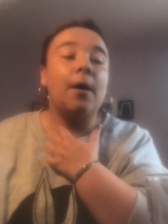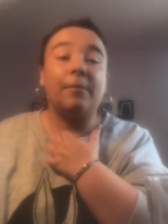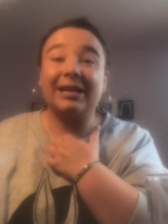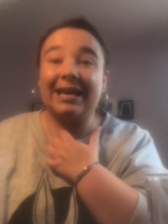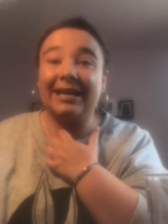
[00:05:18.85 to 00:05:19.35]

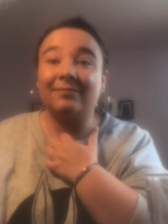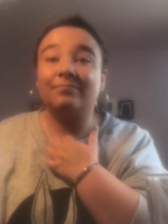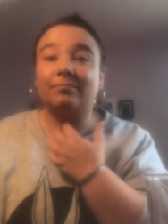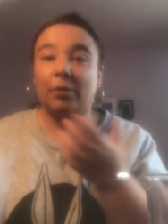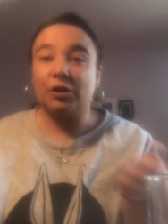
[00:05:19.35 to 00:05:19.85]
but again
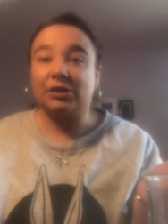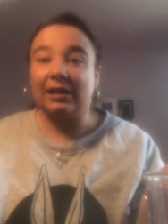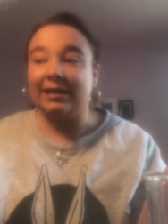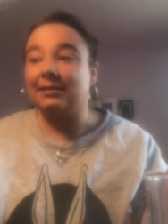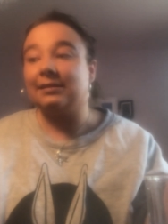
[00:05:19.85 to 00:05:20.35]
person
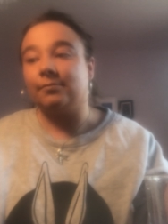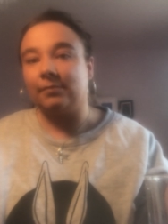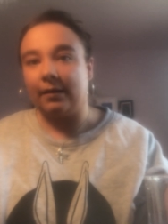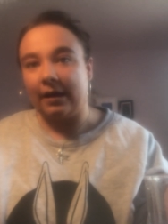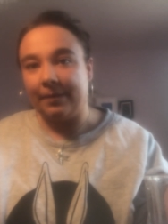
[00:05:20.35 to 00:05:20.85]
likes it
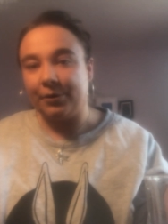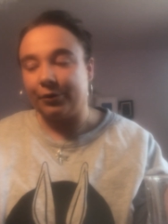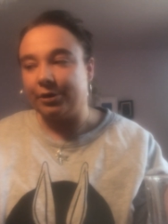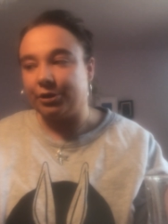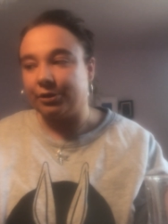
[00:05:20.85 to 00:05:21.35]
i'm not
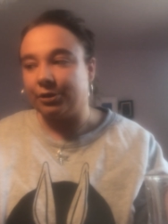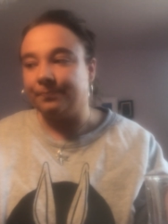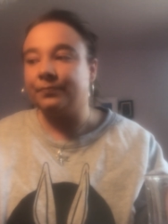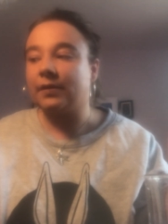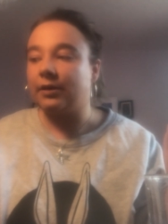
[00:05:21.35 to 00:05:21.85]
going to judge
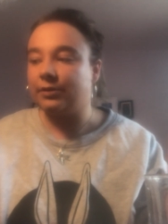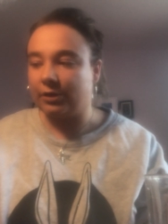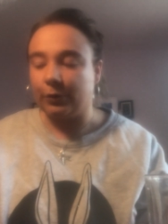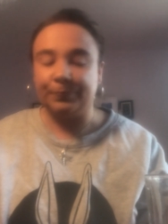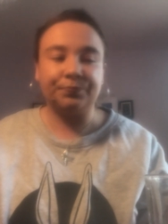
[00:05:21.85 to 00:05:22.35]

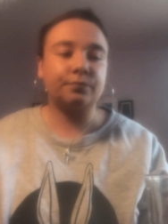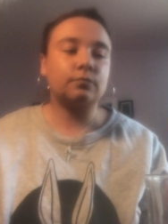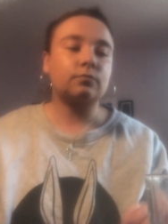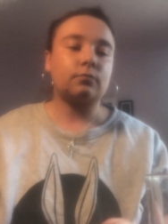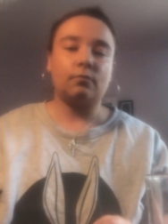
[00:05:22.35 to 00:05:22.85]
so
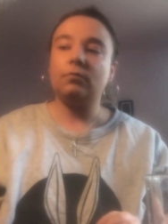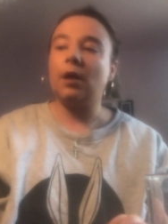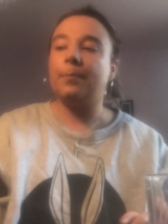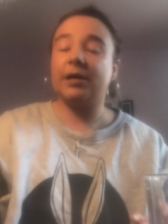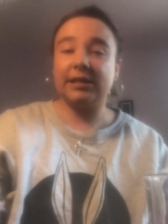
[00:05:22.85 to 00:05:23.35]

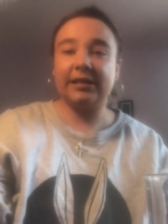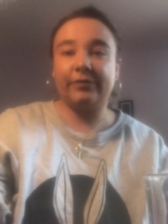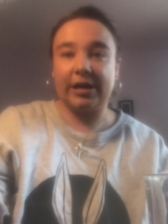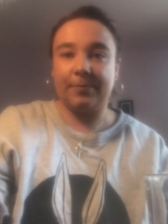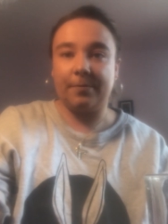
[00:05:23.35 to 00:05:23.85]
because
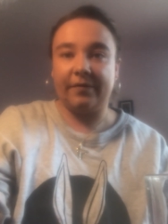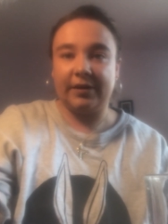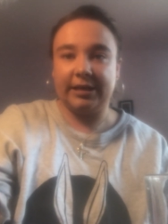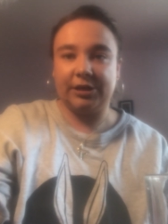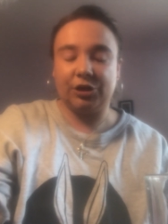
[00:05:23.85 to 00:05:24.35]
i've already put my
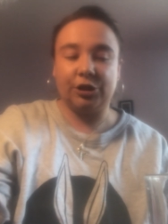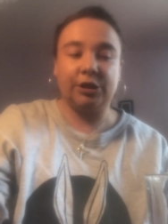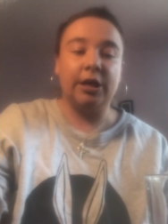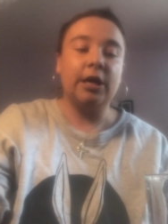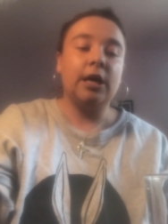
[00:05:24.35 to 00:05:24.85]
foundation
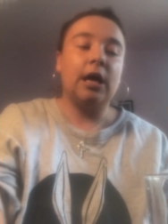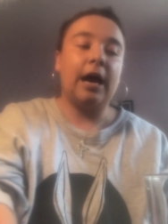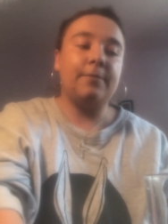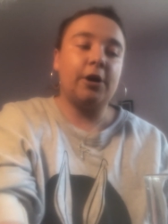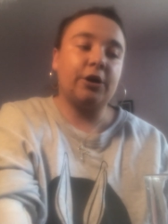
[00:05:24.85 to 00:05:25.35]
on
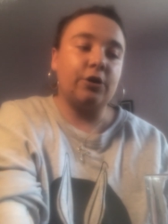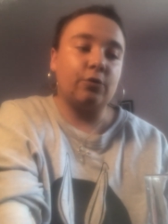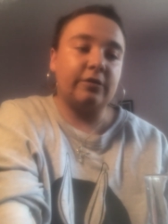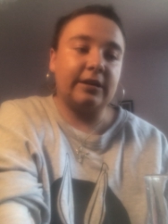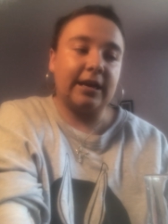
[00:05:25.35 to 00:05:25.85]
i'm now going to
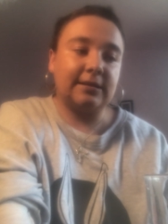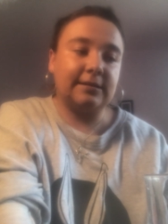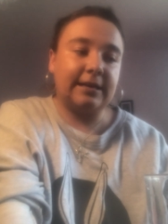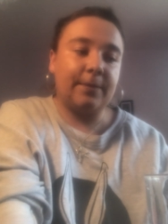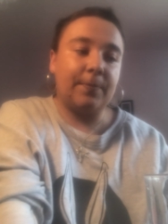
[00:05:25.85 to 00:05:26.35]
go to the
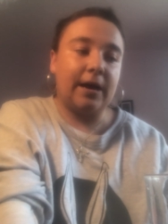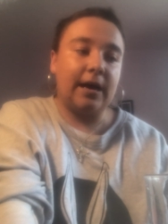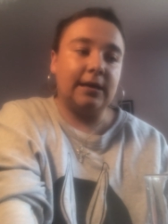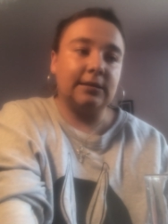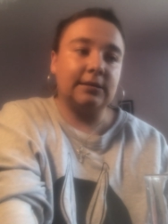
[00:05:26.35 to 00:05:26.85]
next step
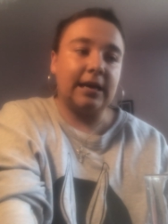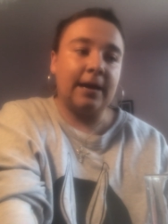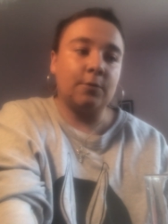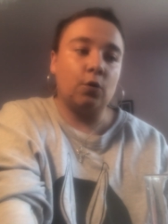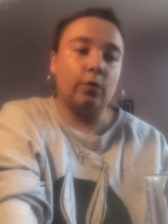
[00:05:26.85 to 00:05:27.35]
and
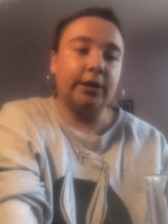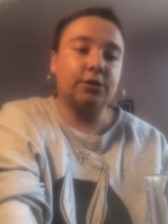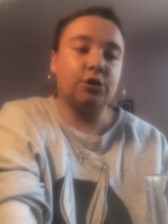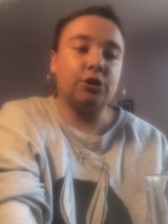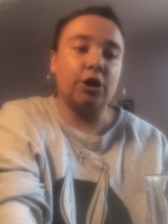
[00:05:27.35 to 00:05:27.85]
i'm
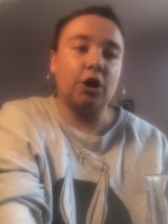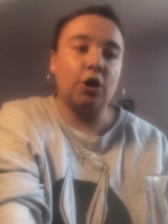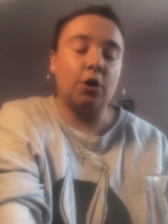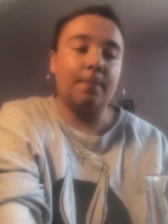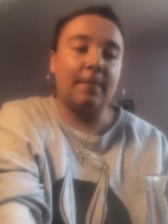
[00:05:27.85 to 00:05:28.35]
going to
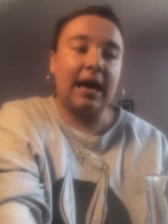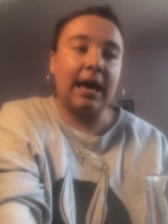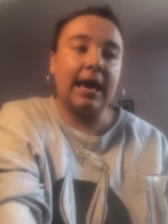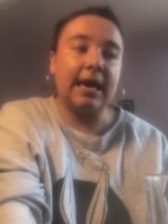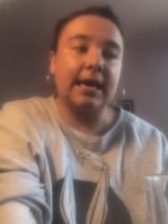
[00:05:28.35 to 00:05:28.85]
do
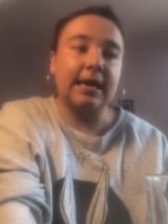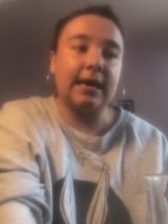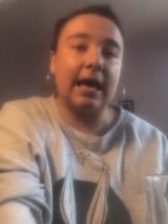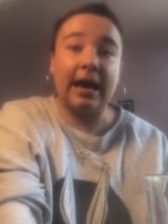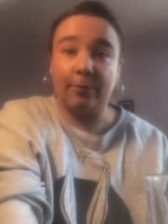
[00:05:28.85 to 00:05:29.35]
my
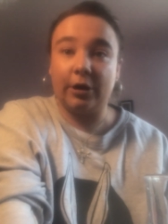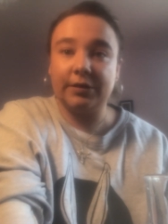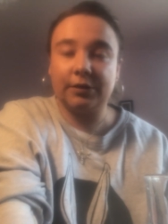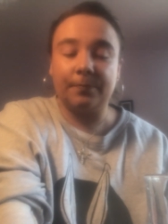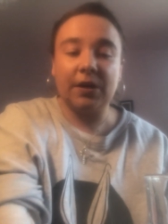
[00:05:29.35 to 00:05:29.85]

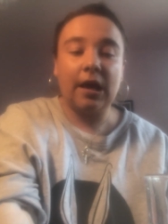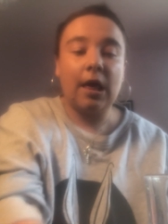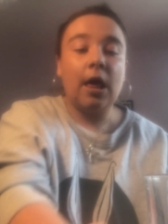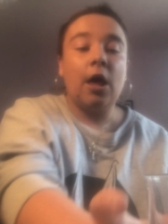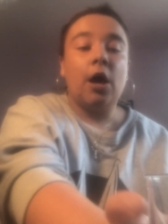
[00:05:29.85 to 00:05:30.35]
eyebrows
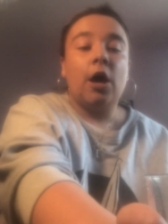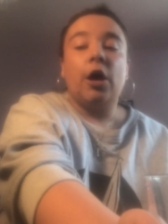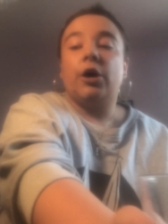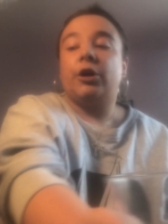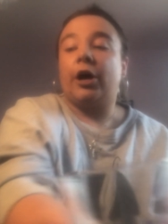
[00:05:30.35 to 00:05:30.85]

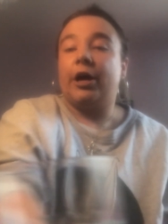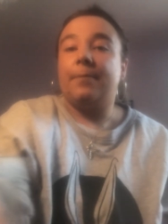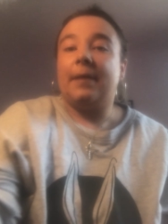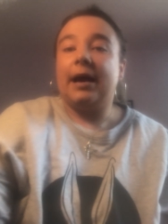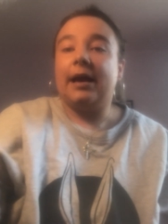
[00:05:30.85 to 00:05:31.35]
now,
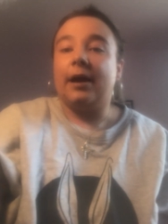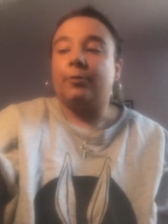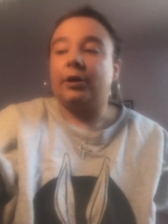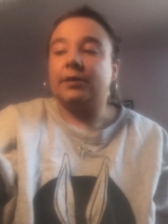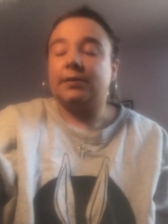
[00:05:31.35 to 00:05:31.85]
my
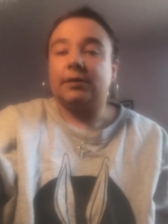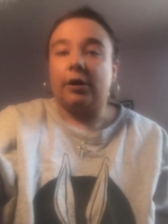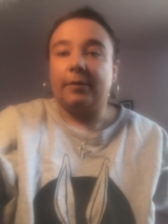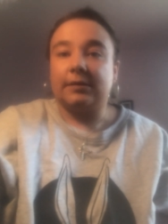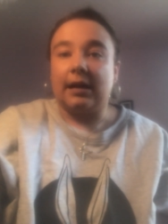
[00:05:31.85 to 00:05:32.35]
eyebrows,
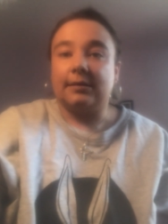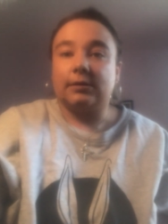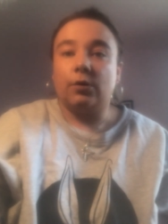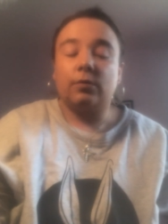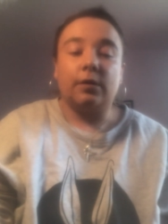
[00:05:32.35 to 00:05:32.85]
sorry, it was a glass
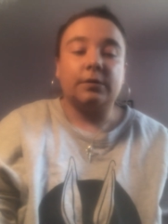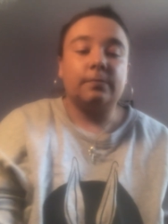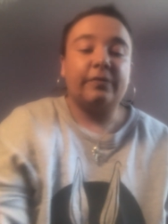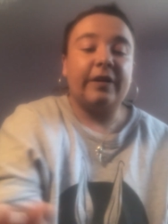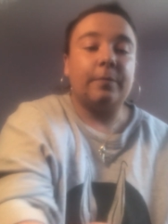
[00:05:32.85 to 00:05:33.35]
of Coke, that
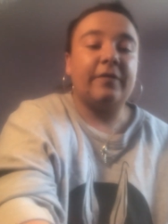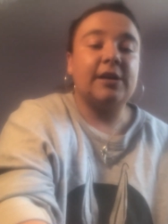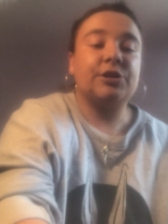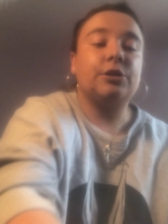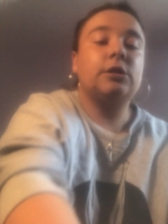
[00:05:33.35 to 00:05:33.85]
wasn't very
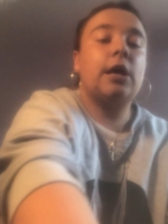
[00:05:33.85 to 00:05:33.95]
professional.